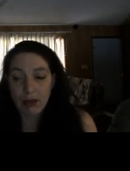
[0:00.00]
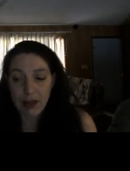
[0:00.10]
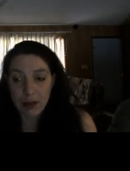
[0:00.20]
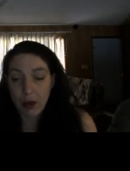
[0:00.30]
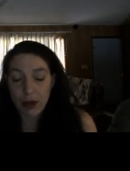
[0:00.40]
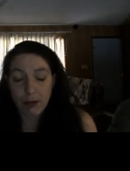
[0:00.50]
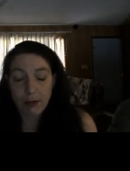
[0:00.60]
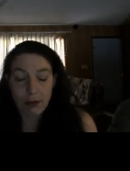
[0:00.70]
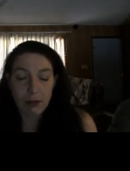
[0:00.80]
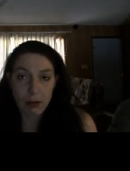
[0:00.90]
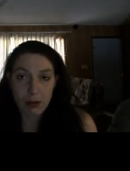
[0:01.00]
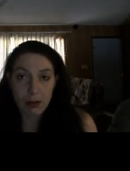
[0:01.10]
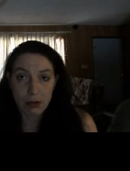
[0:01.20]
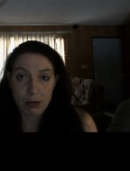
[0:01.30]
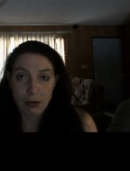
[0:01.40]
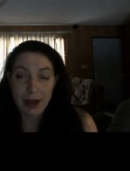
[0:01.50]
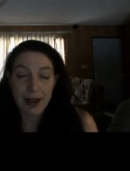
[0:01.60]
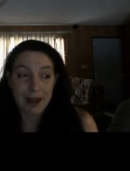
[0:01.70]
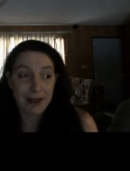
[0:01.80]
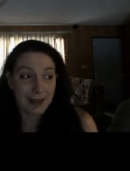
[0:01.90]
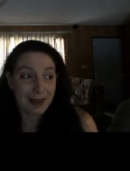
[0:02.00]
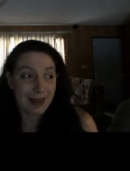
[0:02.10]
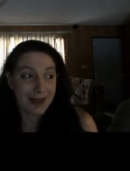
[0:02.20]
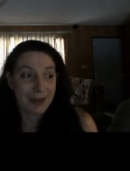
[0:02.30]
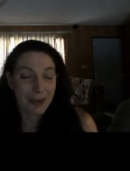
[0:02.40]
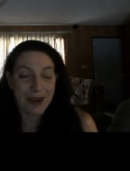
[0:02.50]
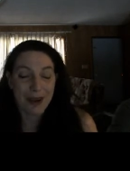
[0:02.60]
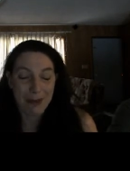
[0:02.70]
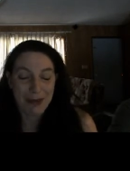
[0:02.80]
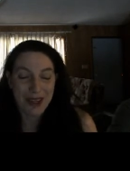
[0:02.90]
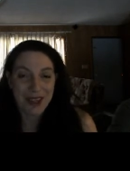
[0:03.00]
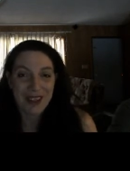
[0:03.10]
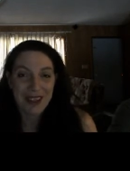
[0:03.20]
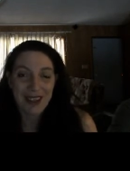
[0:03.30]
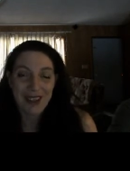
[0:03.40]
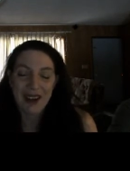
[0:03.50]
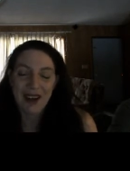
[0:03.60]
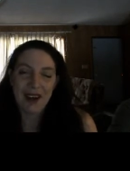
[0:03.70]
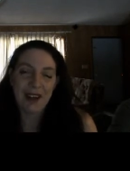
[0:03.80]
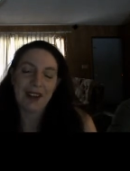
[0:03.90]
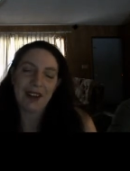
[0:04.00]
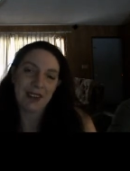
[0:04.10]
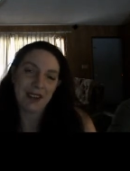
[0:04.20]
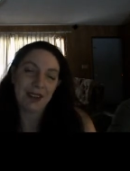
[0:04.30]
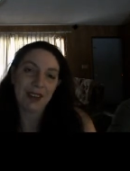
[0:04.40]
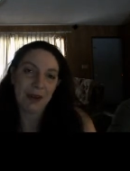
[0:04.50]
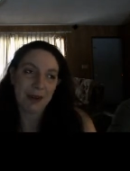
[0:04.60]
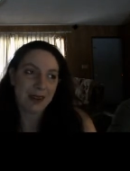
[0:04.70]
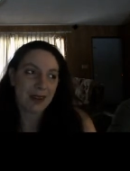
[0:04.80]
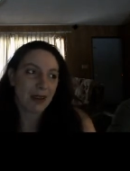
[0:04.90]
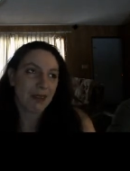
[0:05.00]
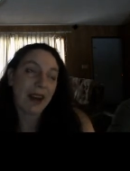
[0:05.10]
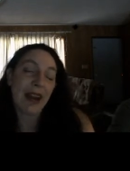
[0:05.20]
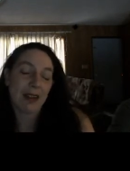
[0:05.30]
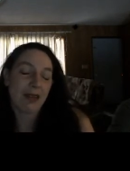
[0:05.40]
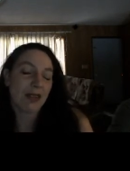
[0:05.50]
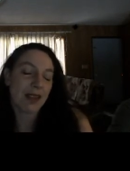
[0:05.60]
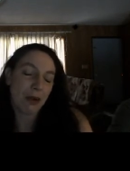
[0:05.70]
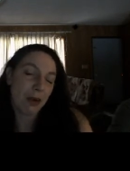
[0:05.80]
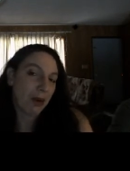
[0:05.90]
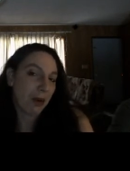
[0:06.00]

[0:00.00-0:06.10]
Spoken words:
That's one that's one option. And you can always look for editors that will